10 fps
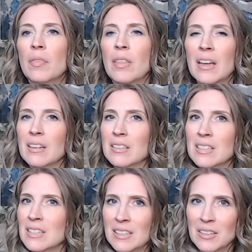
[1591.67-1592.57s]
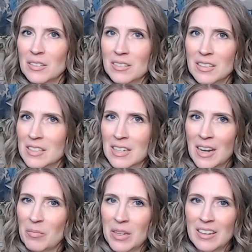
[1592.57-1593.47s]
That still does
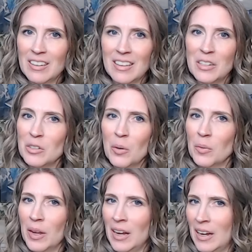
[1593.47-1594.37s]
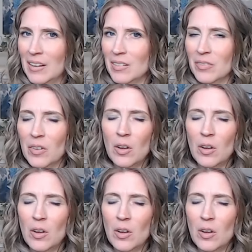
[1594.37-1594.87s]
not mean they don't have